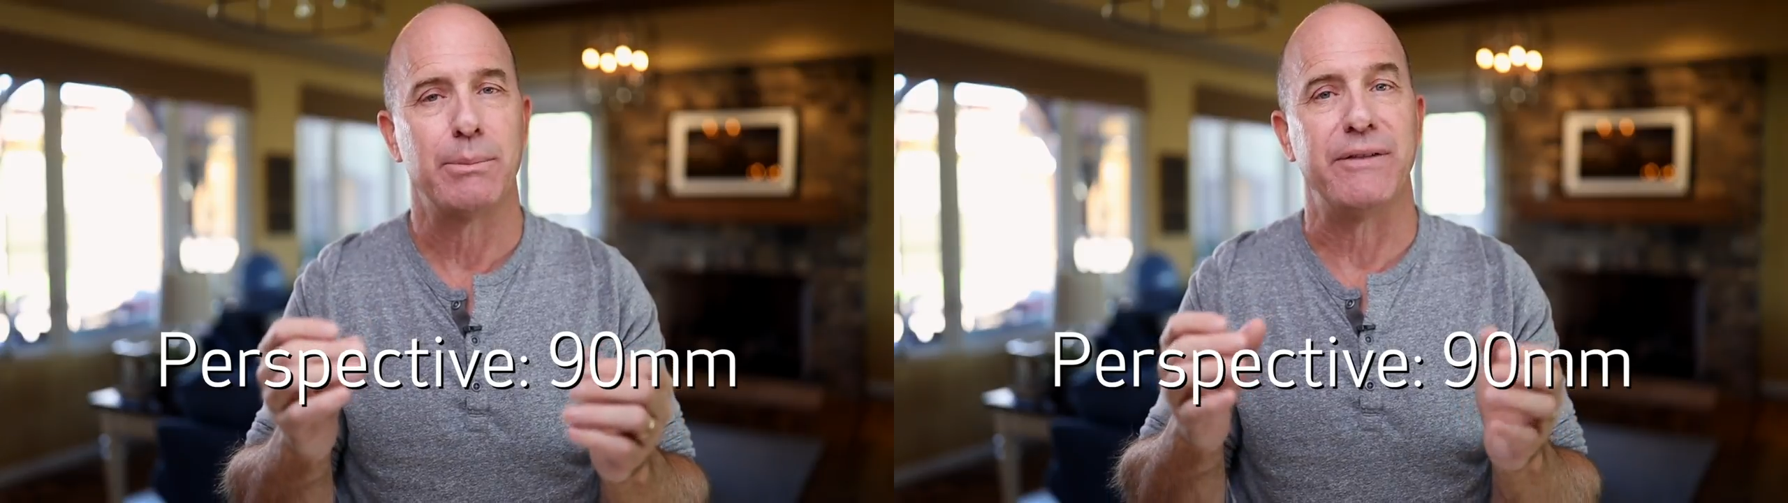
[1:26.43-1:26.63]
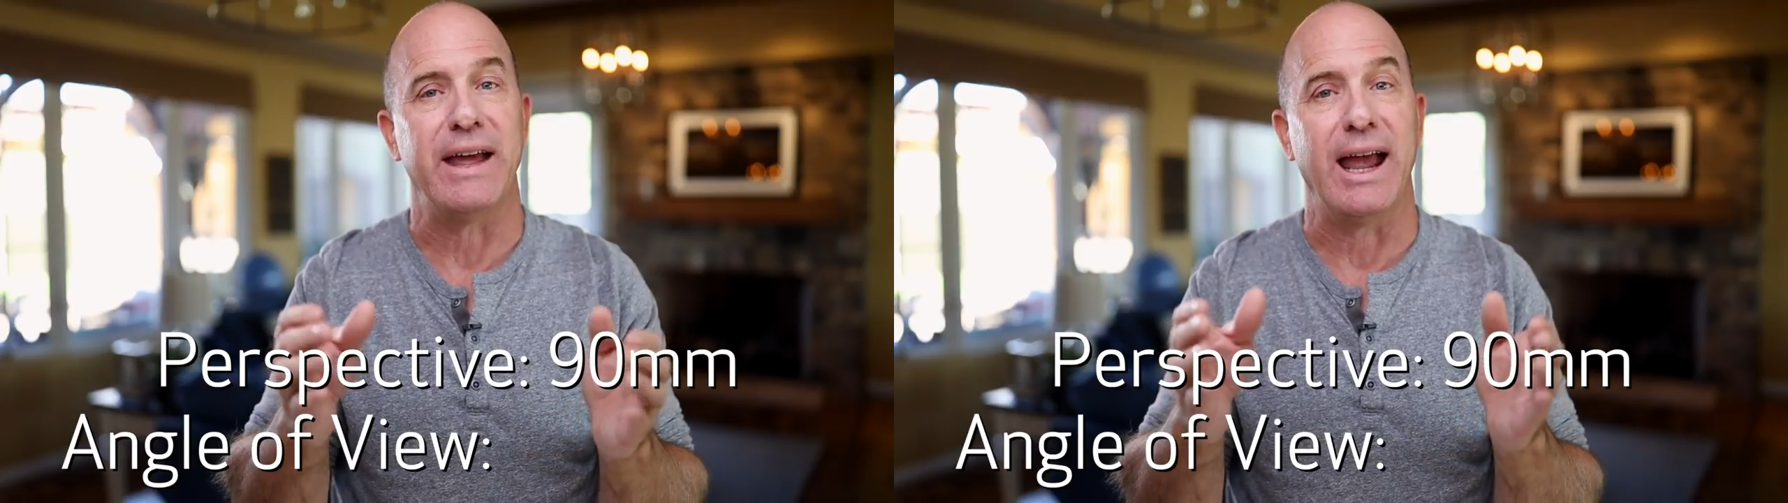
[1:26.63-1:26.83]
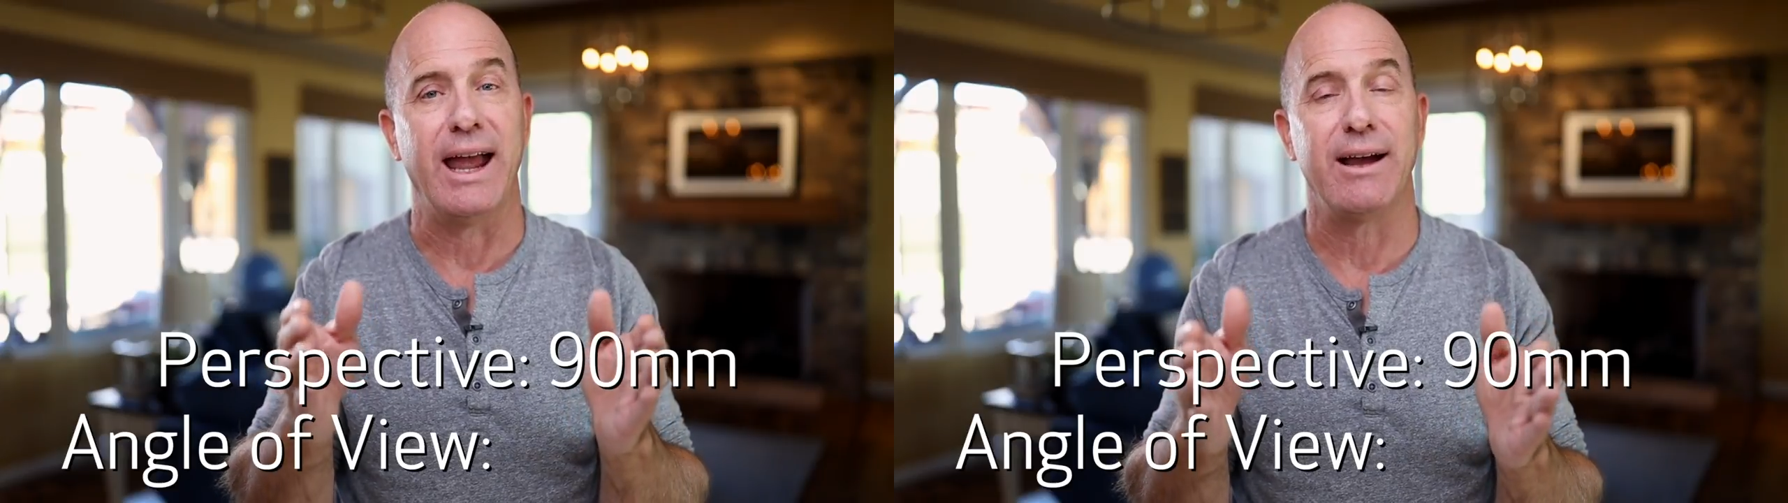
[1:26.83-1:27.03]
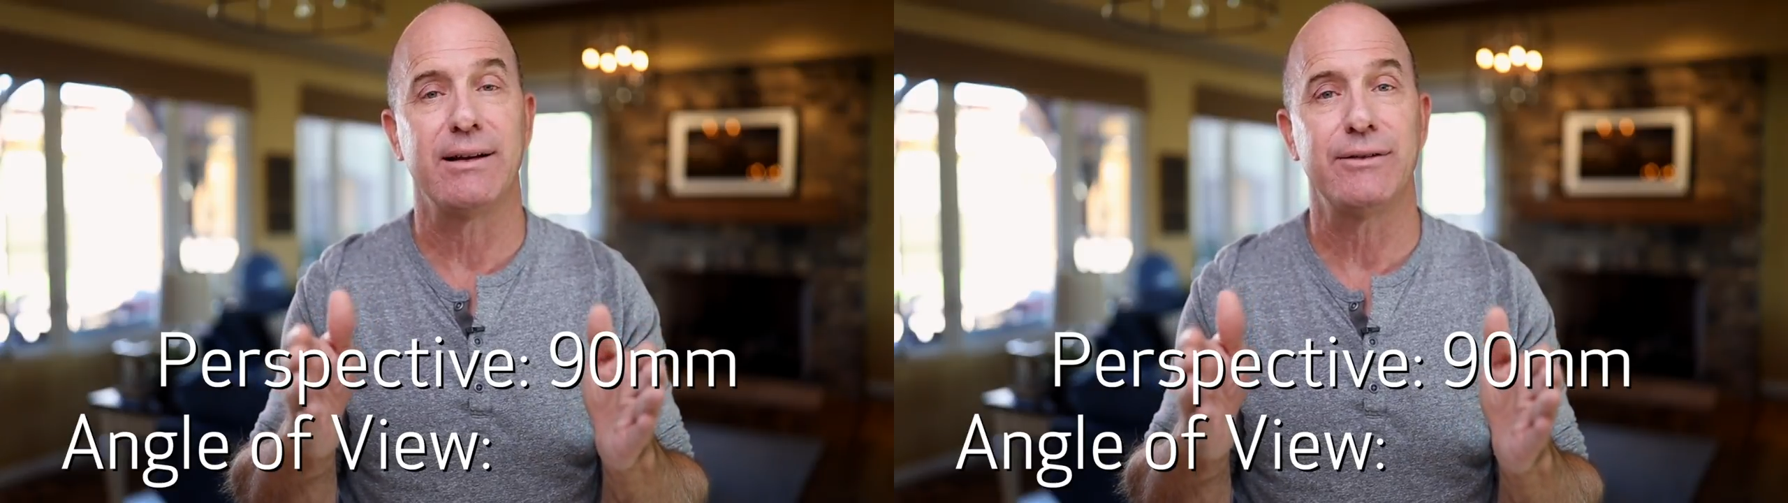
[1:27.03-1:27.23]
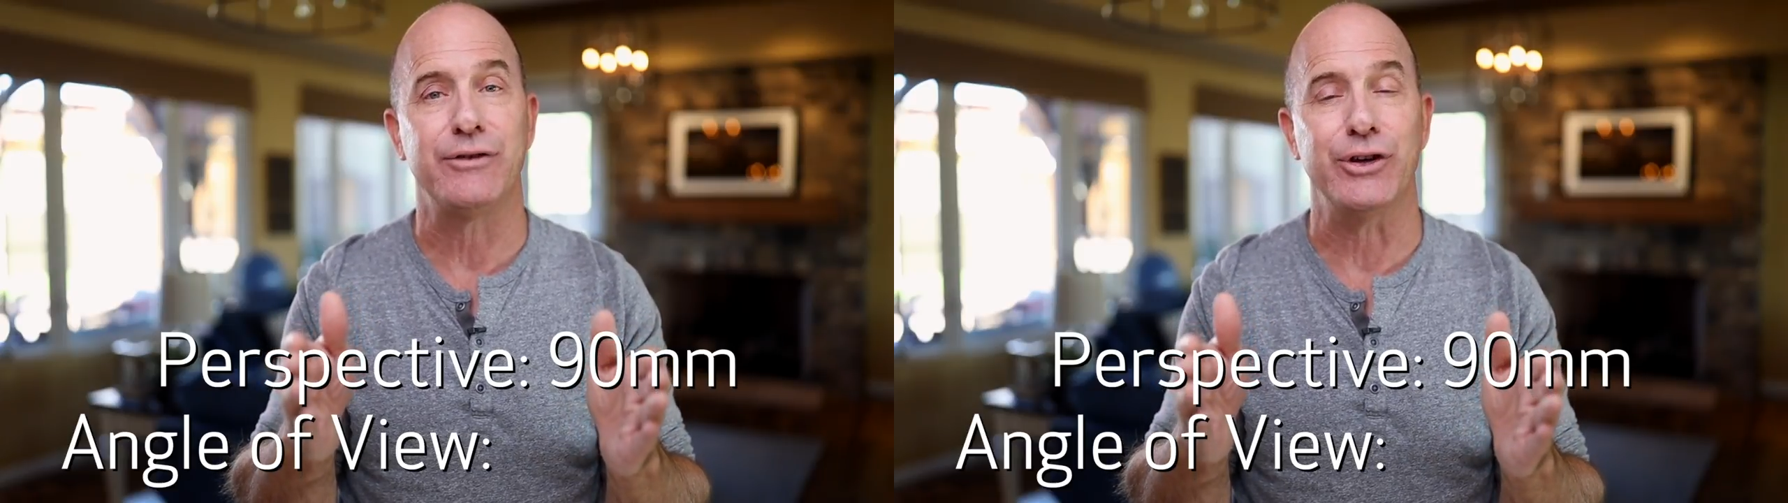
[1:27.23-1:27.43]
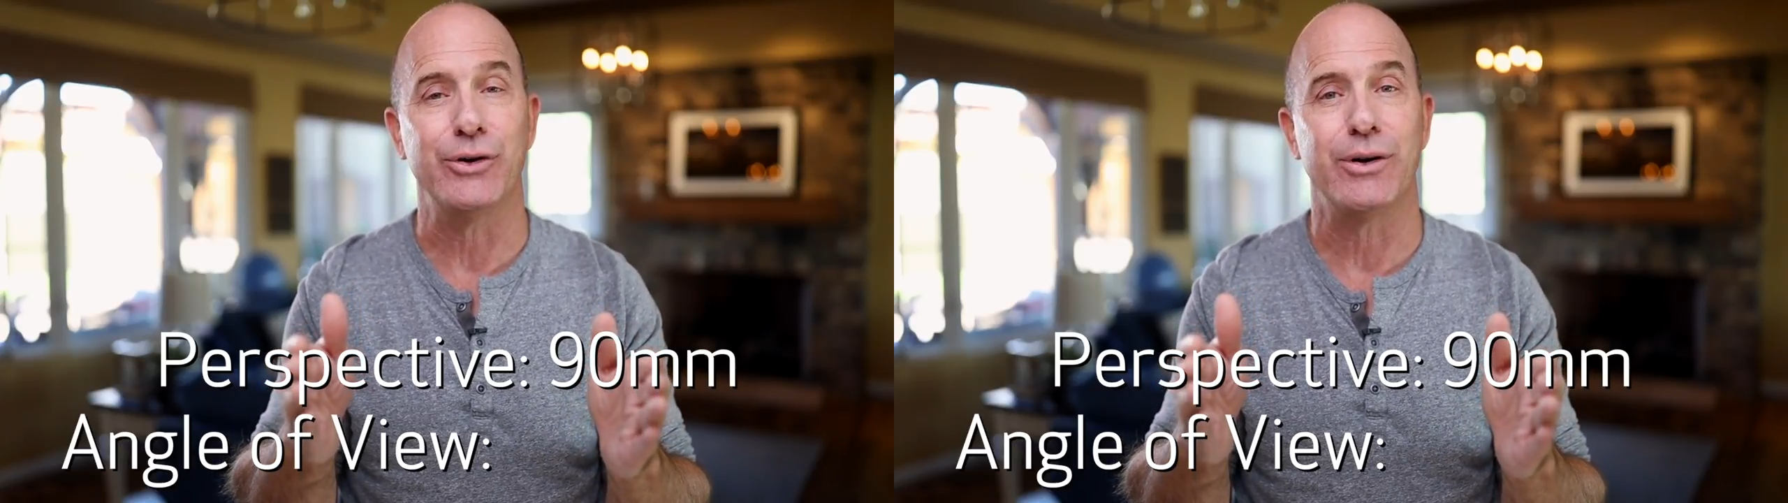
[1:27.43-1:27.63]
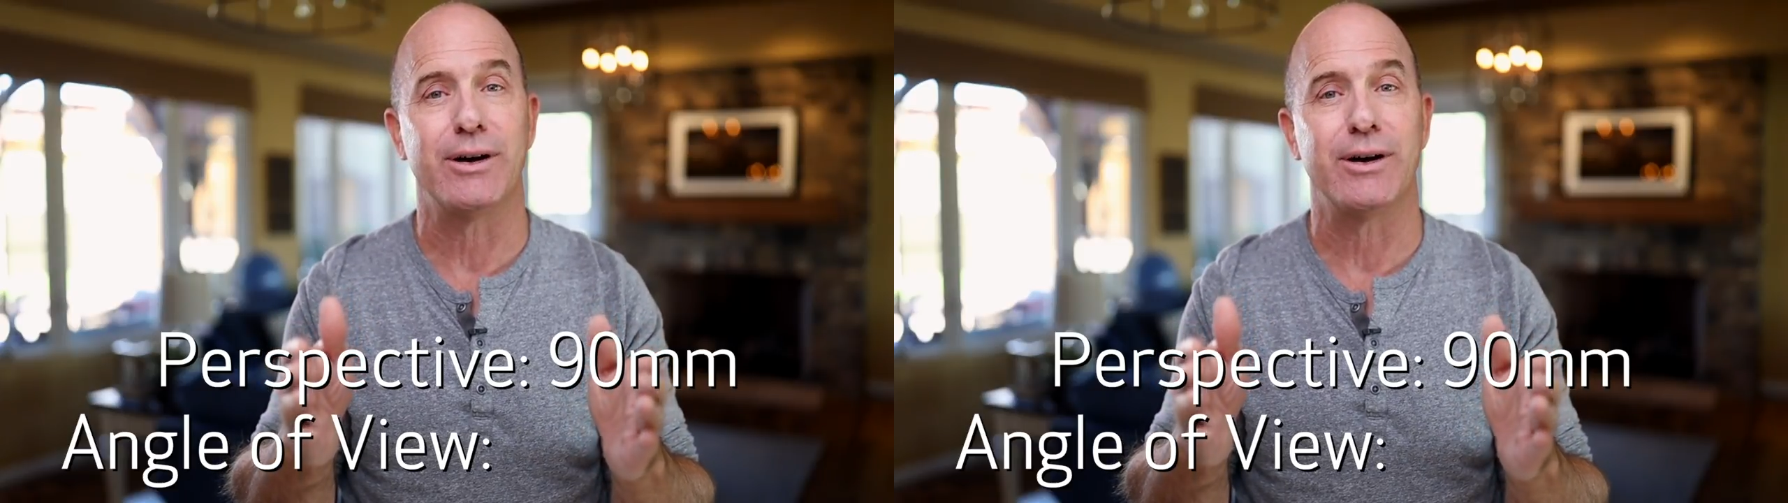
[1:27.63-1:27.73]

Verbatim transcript: but the angle of view